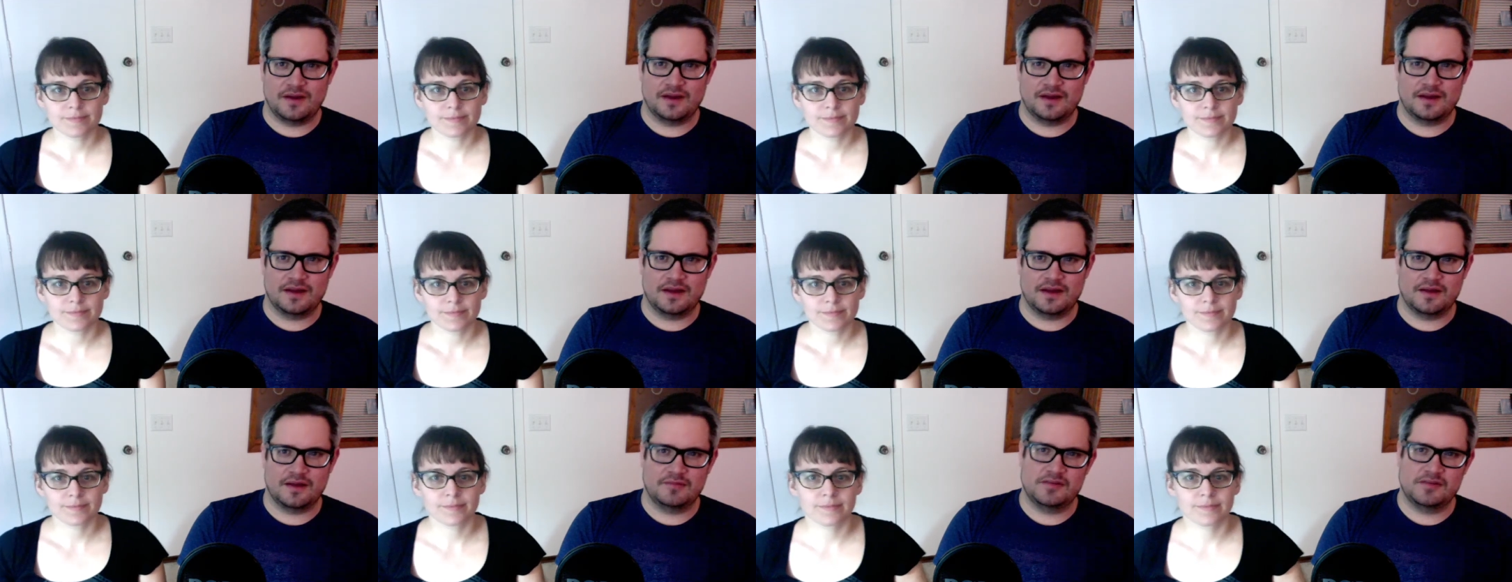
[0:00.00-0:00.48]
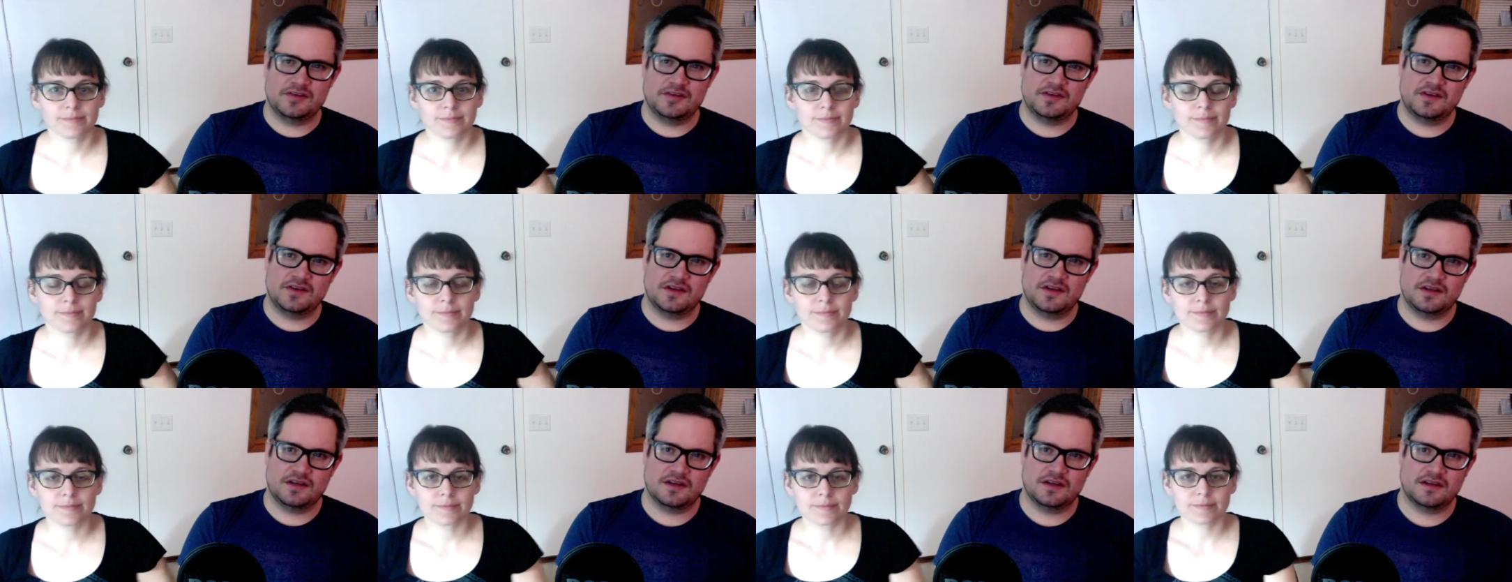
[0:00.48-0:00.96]
Speaker 1: I'm um, uh,
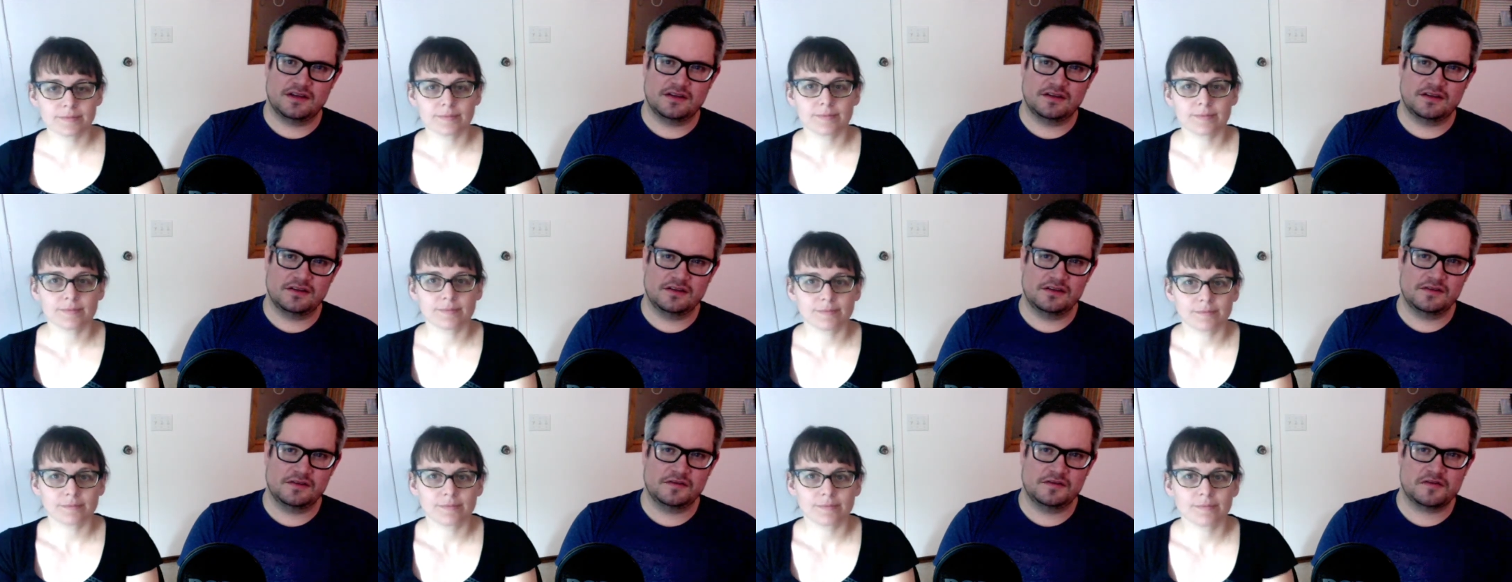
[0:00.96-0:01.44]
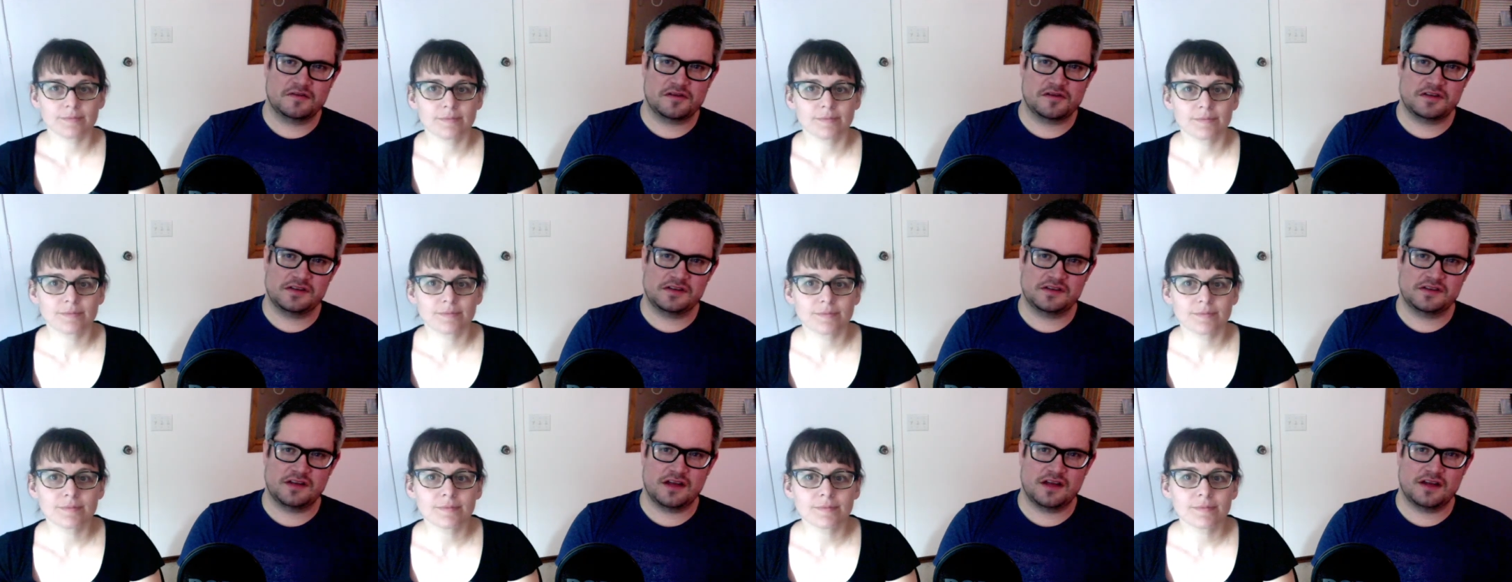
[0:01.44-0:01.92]
just gonna
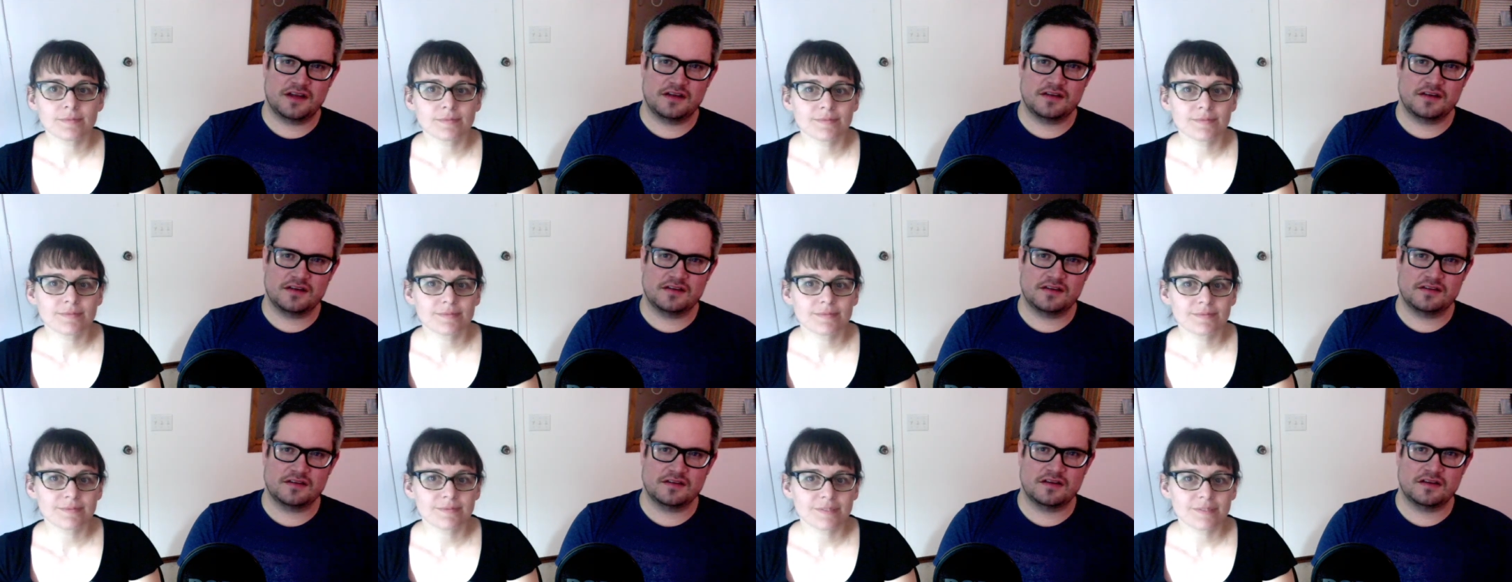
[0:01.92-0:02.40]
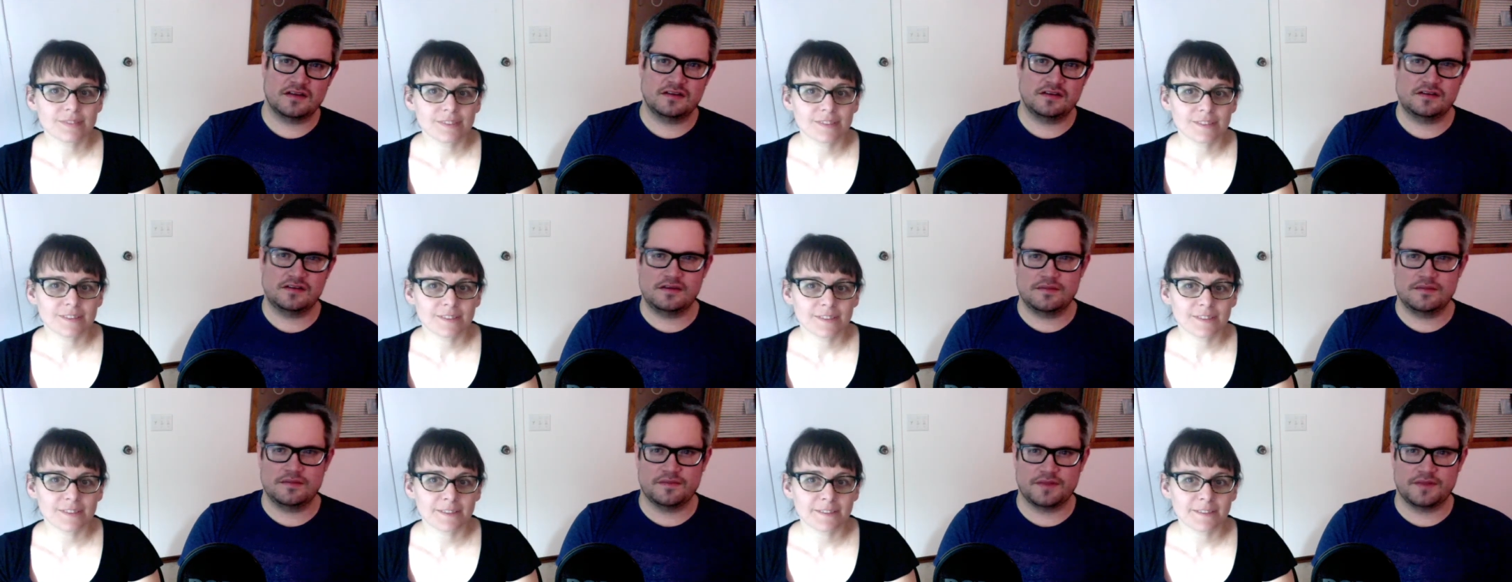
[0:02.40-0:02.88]
freestyle discuss
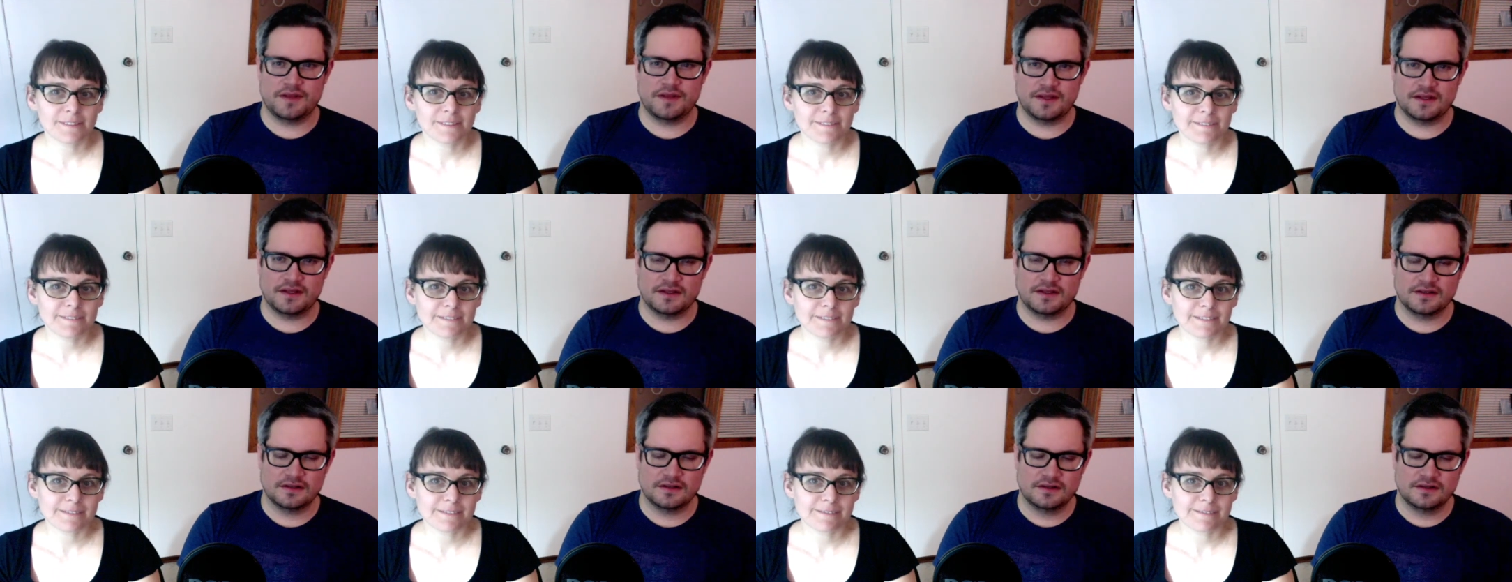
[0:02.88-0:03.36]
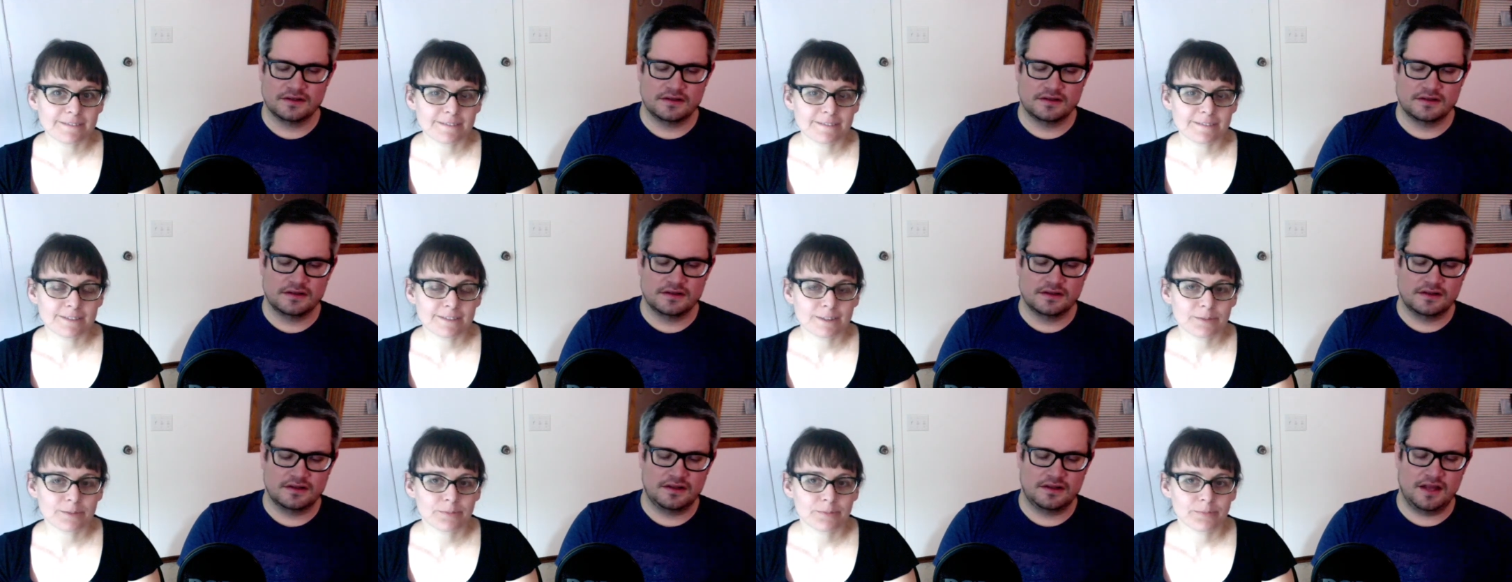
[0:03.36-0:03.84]
something
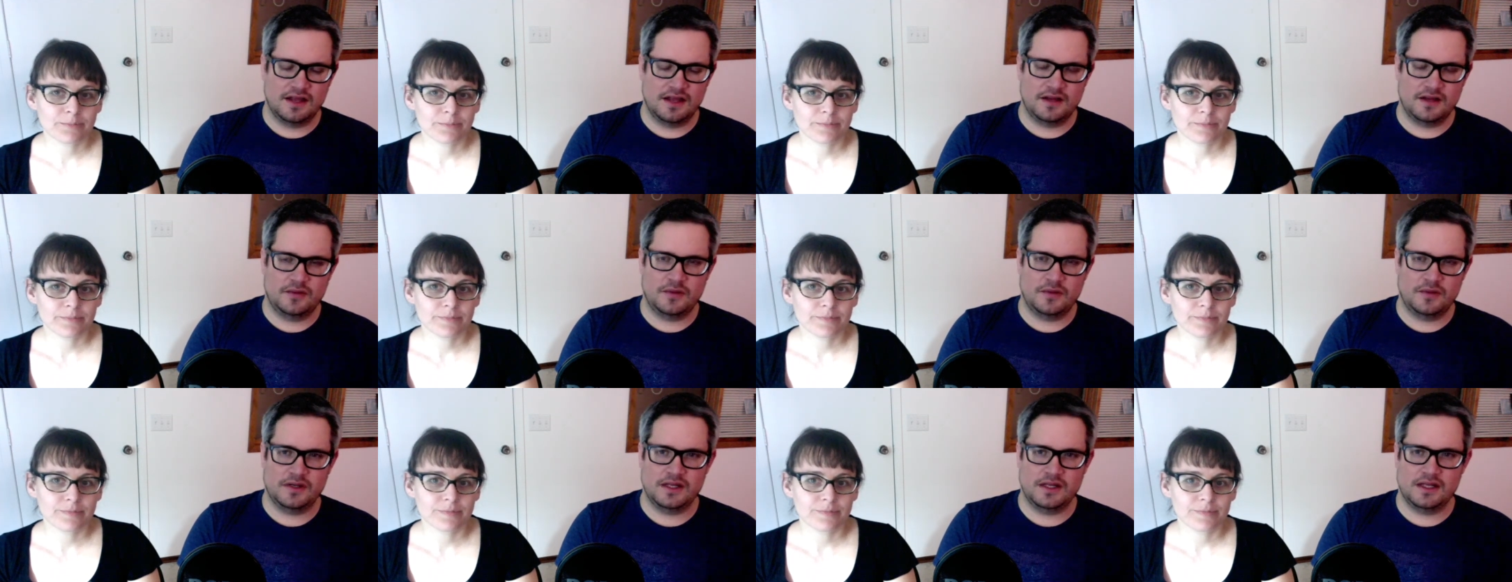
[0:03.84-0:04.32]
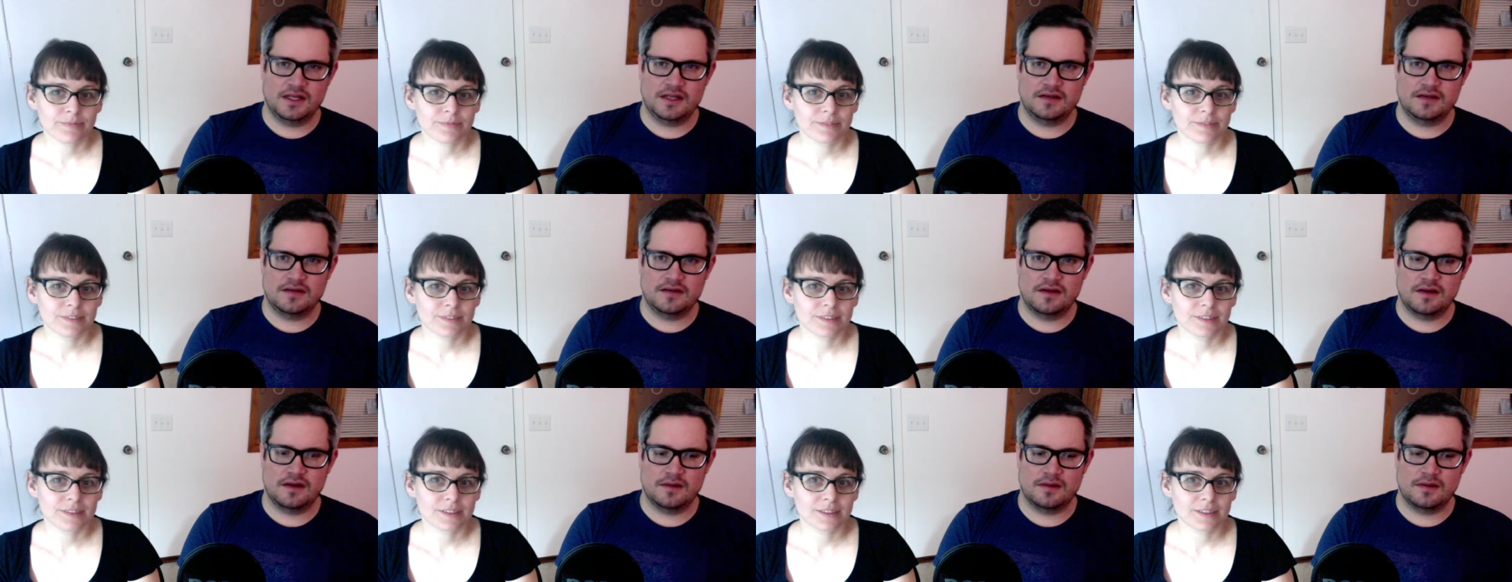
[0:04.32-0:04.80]
like we did
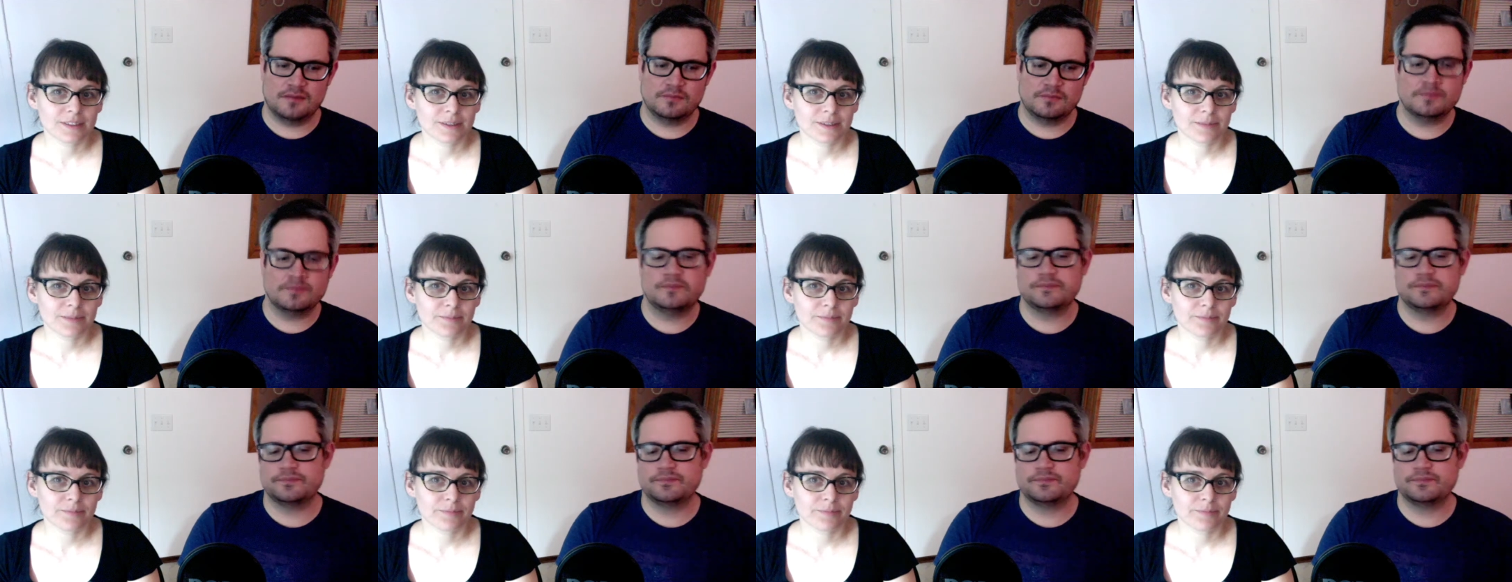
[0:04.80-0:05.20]
um,